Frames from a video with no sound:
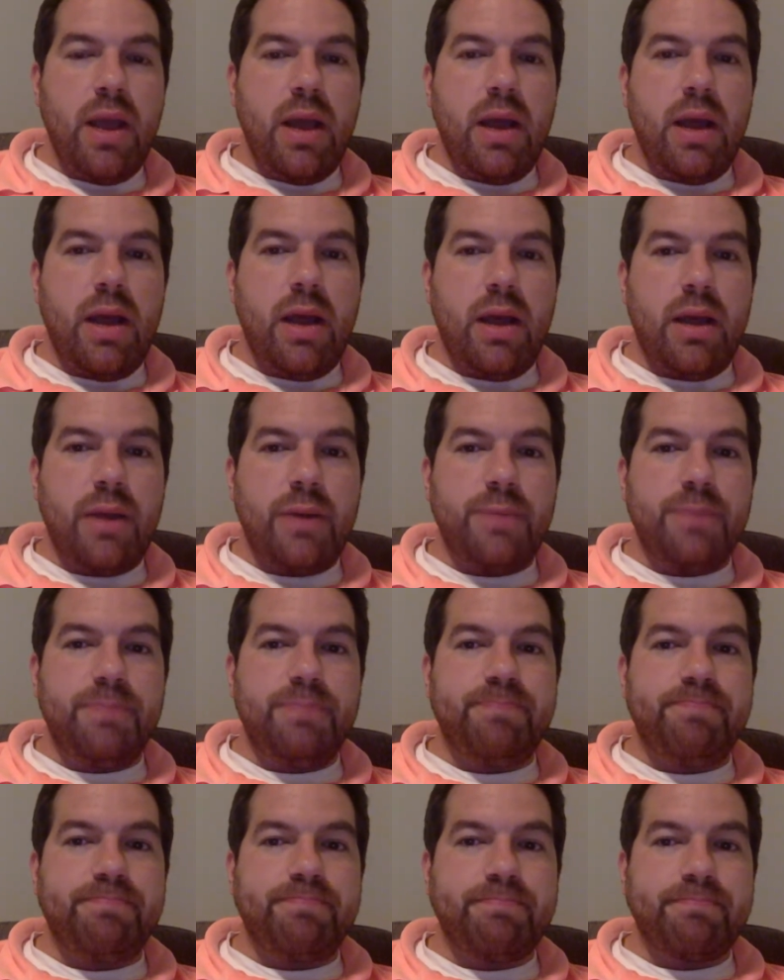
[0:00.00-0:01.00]
Um,
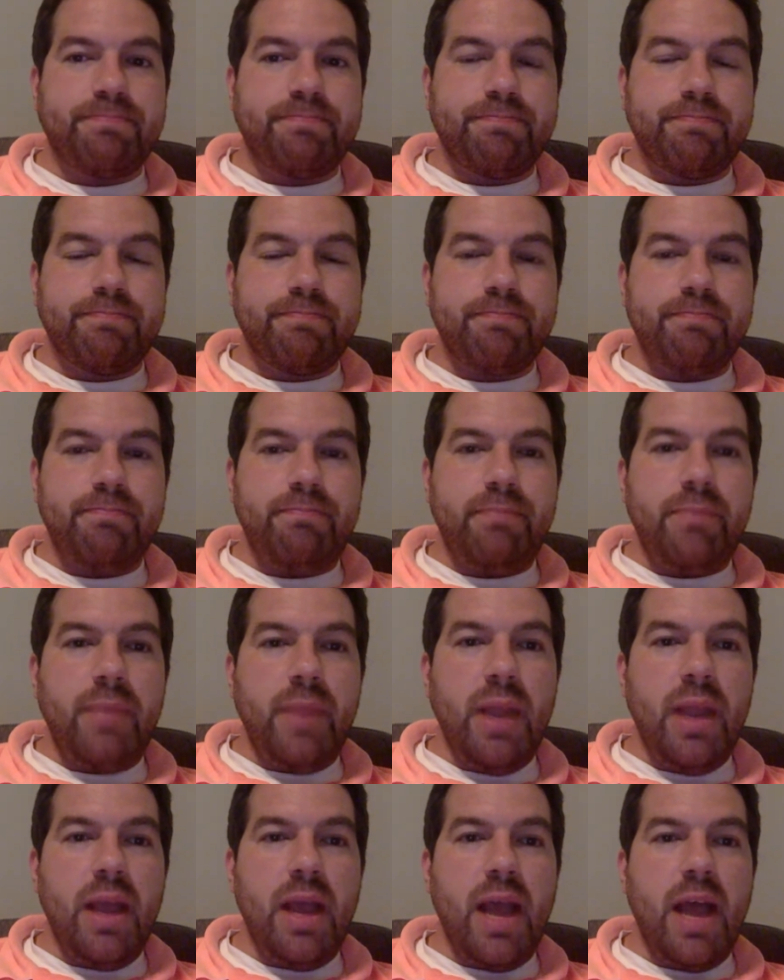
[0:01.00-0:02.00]

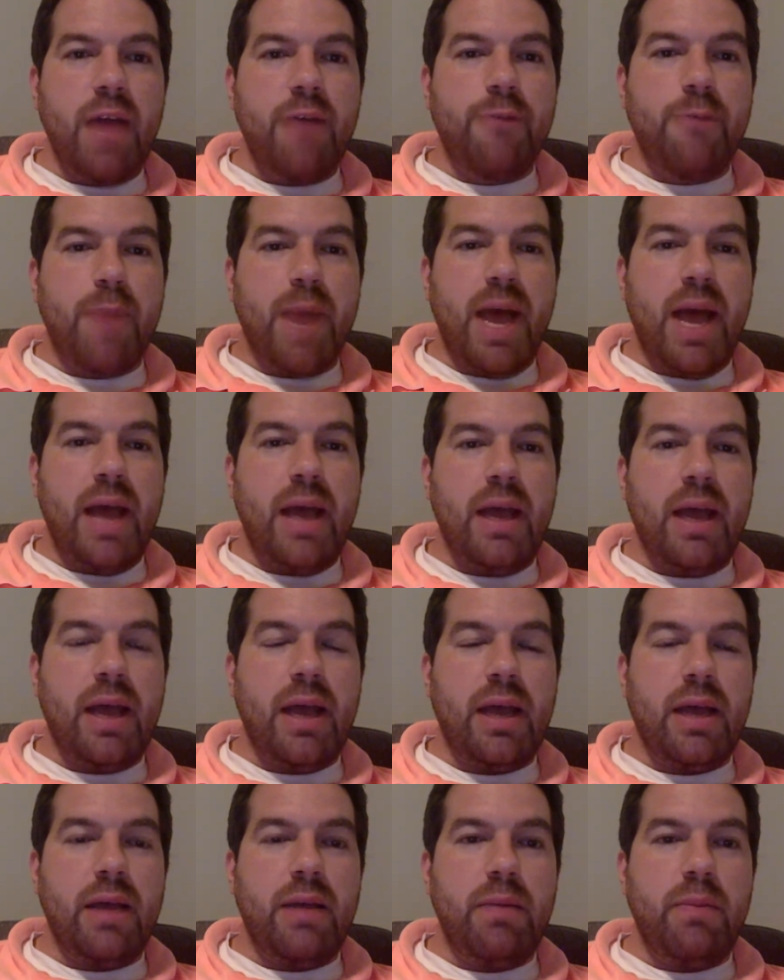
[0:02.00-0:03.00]
and I have
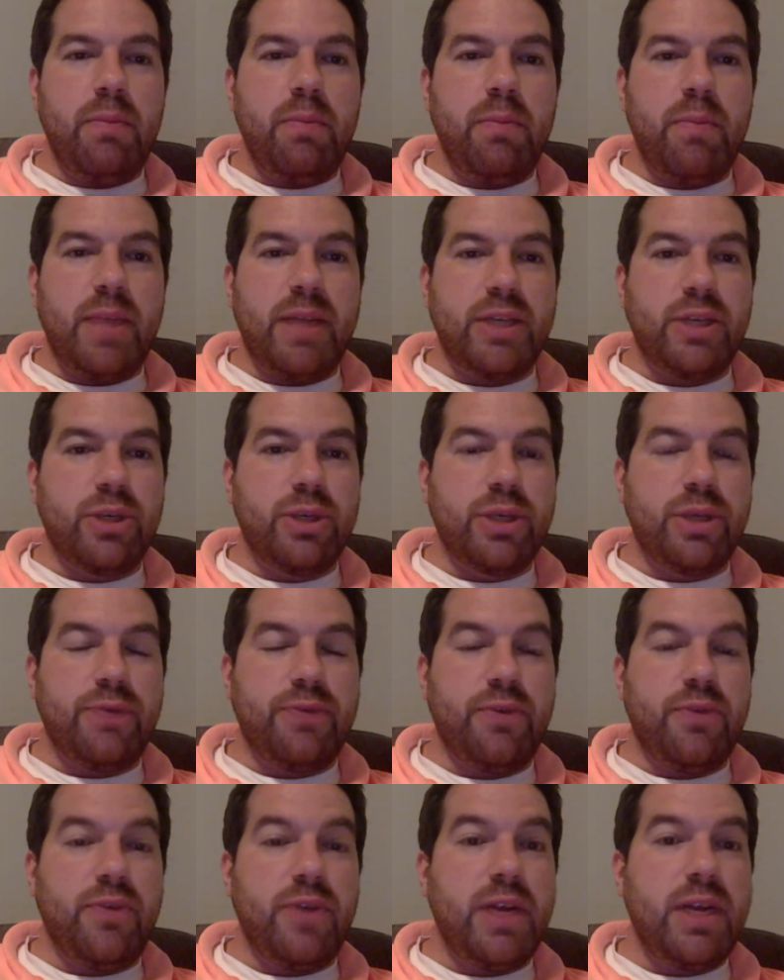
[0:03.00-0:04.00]
my Master's of
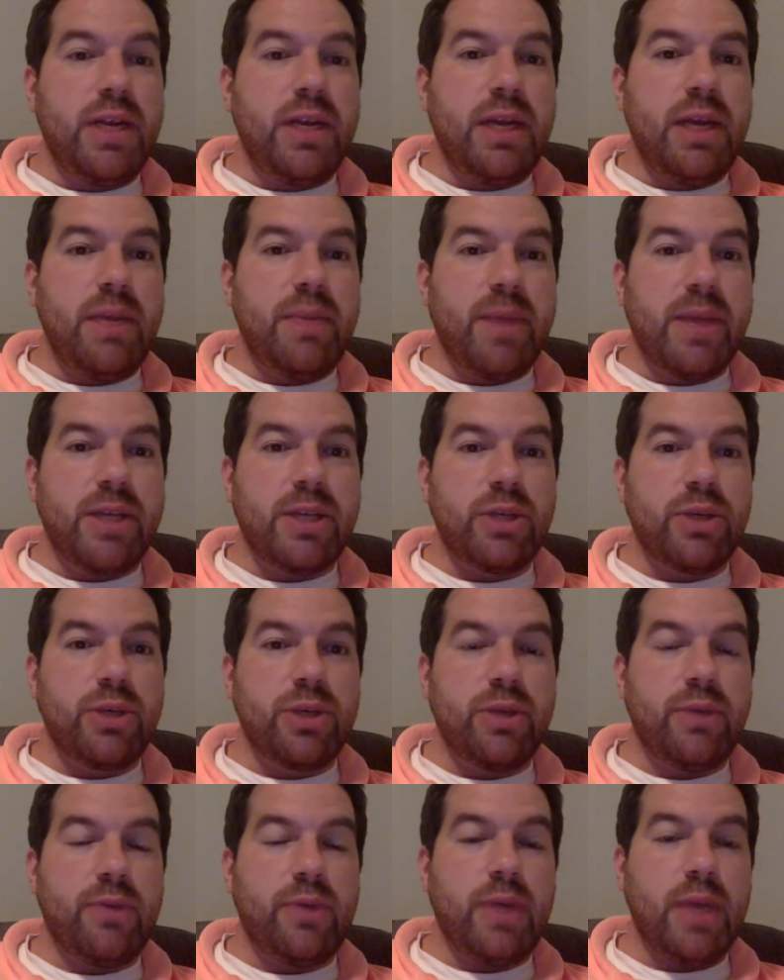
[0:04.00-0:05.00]
Divinity and Master's
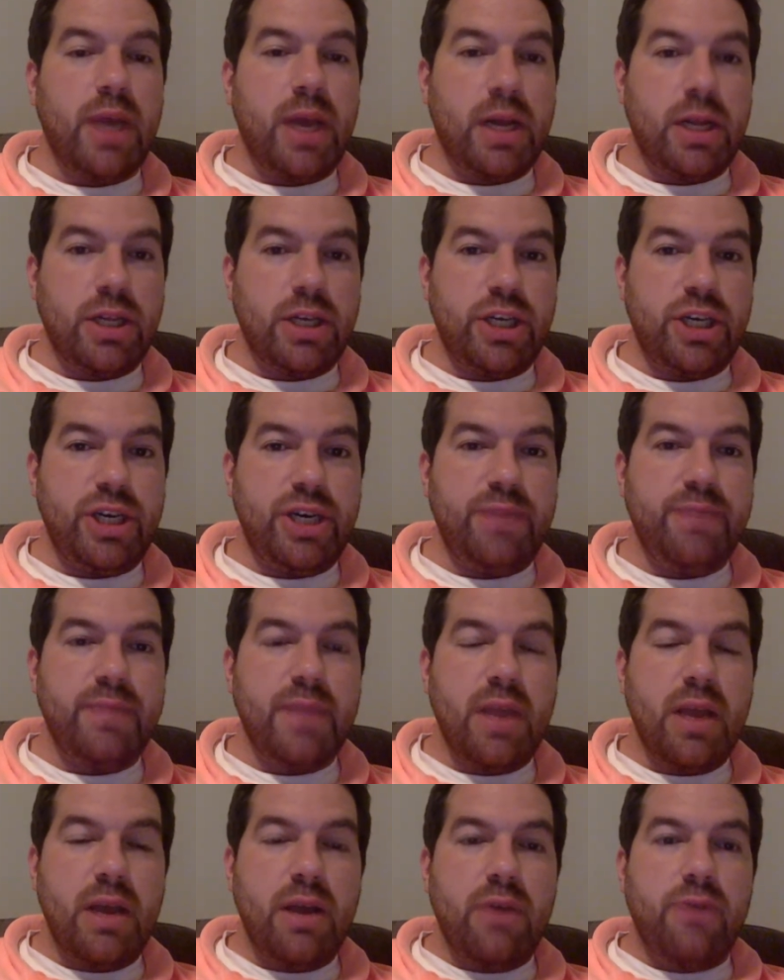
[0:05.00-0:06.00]
of Theology
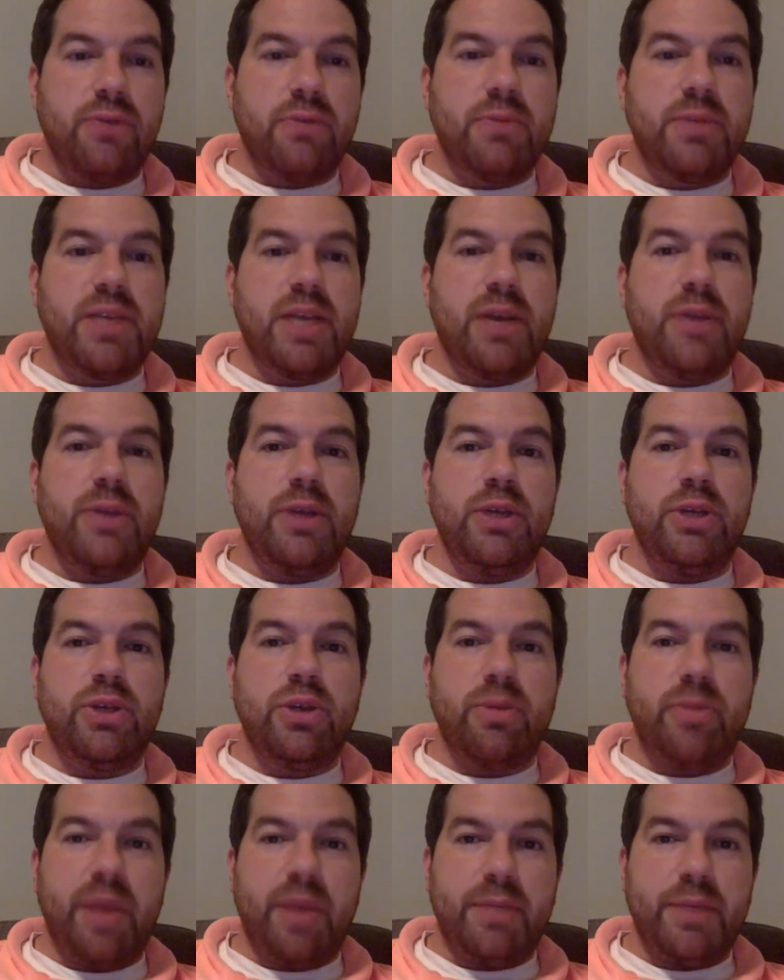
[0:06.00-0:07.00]
from
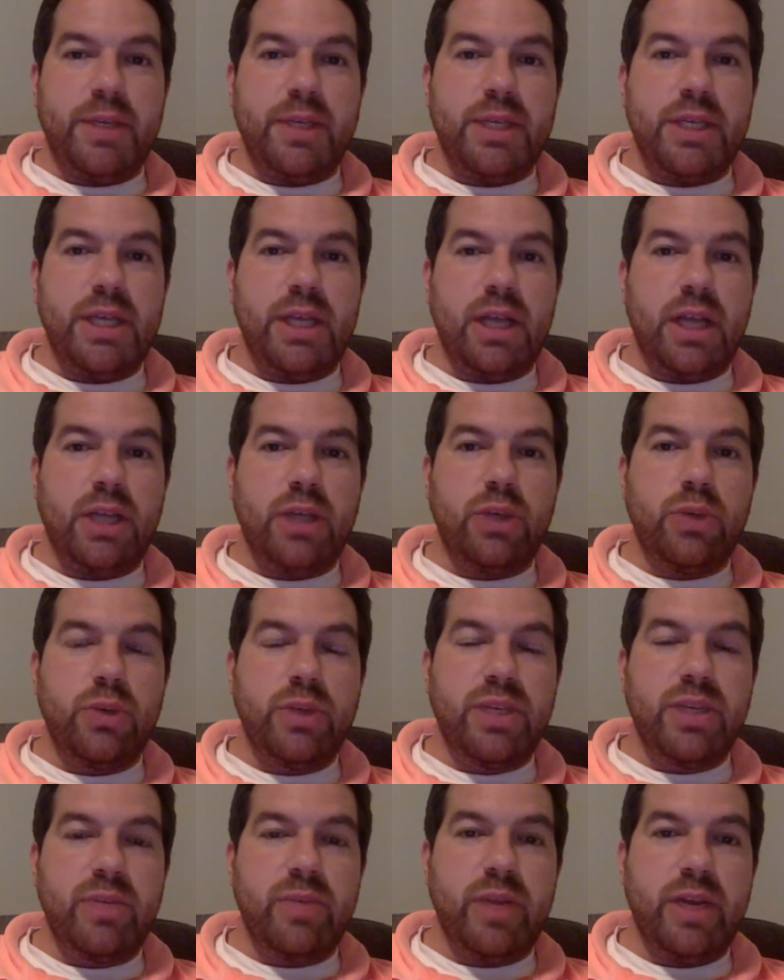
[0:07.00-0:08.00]
Southeastern Baptist Theological
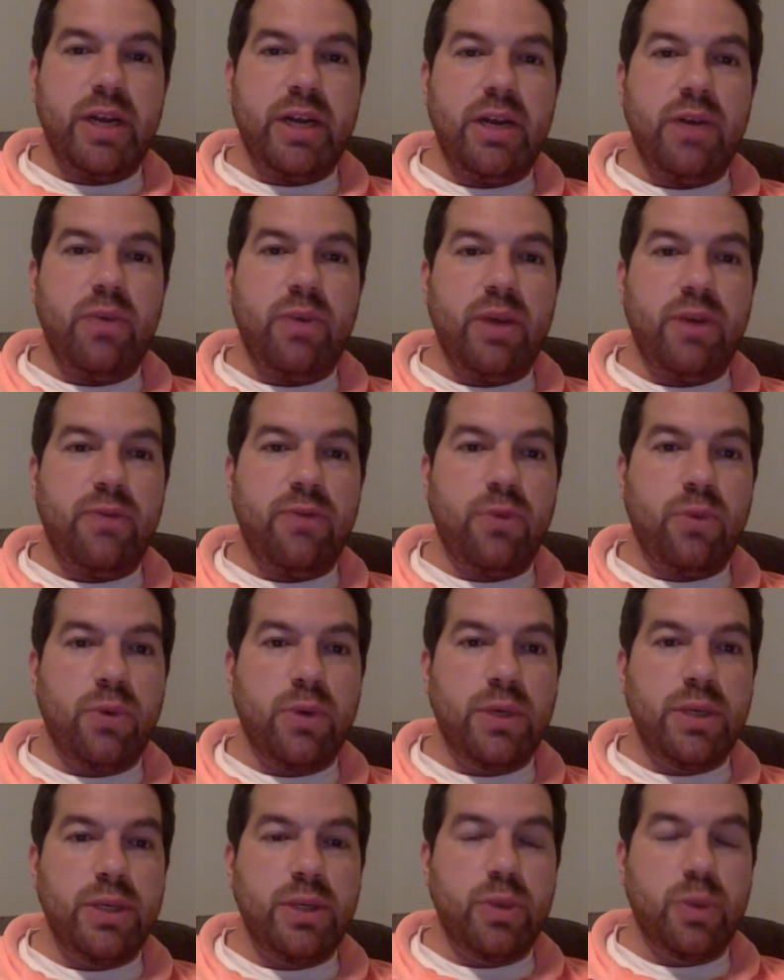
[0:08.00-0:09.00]
Seminary in Wake
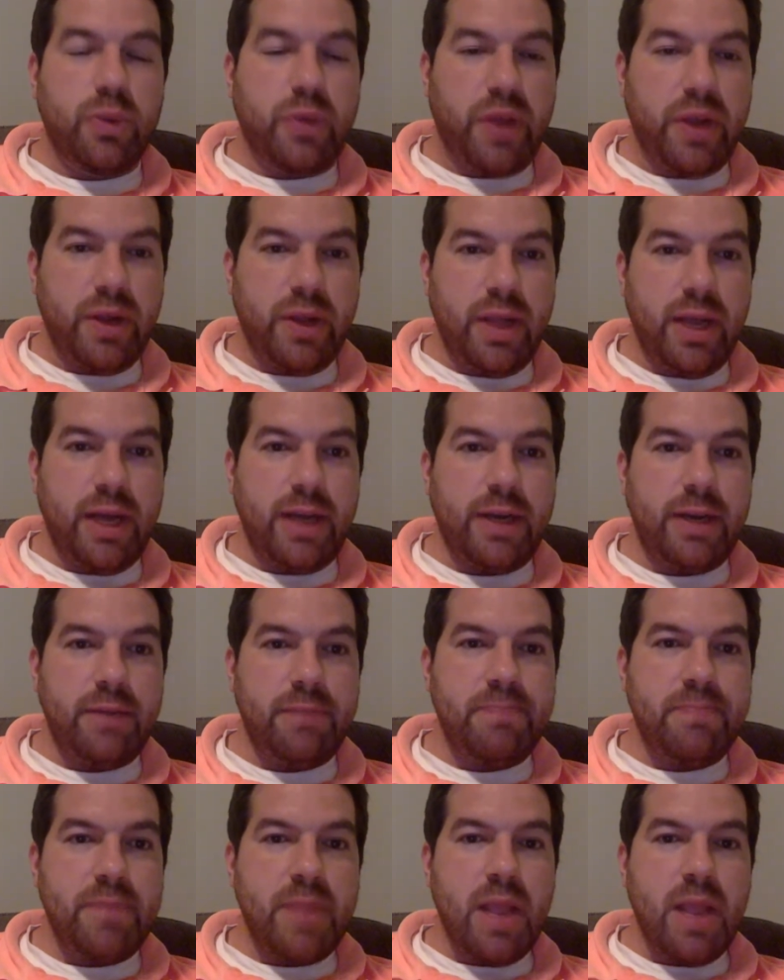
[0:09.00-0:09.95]
Forest, North Carolina.